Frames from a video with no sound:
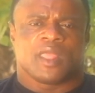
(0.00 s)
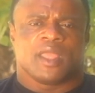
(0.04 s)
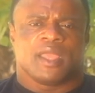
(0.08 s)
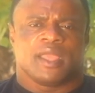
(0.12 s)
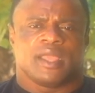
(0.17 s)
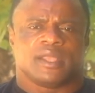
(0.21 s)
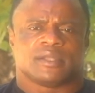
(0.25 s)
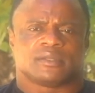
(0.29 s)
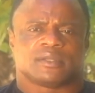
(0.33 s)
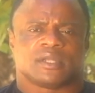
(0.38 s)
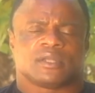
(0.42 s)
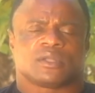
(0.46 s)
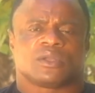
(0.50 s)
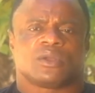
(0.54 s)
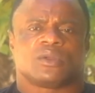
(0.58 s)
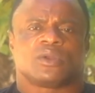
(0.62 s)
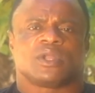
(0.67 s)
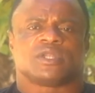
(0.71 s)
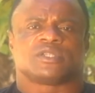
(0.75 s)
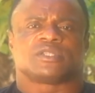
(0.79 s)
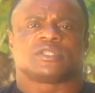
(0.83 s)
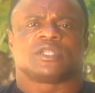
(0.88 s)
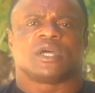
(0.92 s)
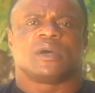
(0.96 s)
It's not gonna
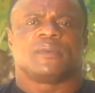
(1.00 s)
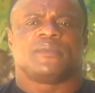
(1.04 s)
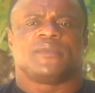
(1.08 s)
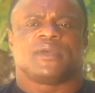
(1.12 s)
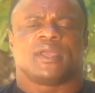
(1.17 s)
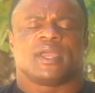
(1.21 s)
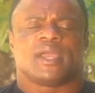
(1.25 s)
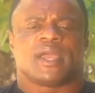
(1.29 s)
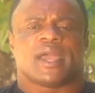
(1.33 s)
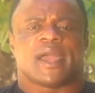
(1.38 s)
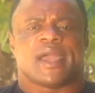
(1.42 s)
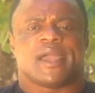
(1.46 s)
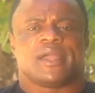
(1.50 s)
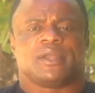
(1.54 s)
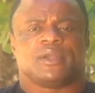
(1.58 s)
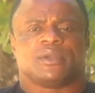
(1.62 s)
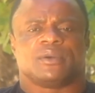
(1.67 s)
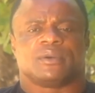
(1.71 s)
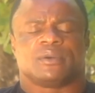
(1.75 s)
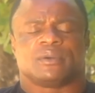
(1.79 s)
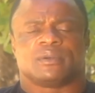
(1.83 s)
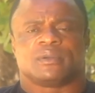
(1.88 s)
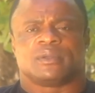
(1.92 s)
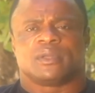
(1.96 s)
stop there, I
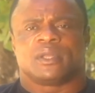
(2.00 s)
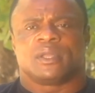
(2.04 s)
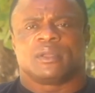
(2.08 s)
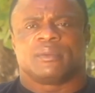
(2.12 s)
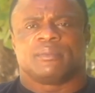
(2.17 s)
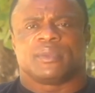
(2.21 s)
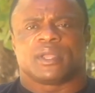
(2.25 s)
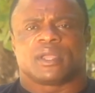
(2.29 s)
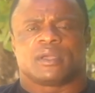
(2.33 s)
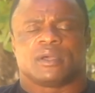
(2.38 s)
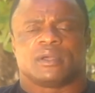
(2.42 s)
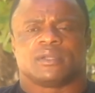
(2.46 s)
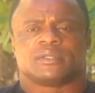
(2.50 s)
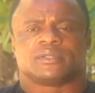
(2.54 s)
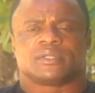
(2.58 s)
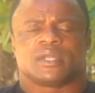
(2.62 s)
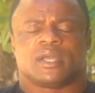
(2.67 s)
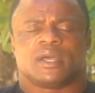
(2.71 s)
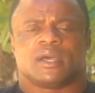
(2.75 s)
know, because